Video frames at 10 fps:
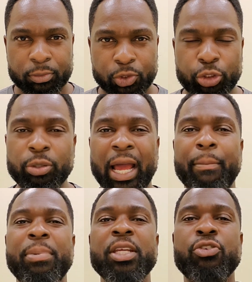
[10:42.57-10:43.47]
Do
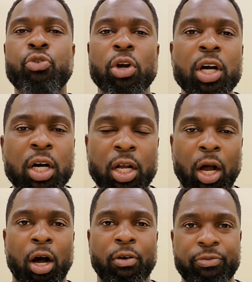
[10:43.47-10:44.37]
not be drugged
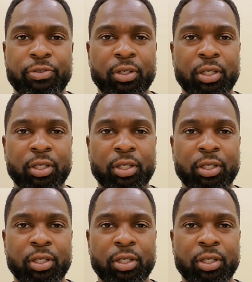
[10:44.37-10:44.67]
off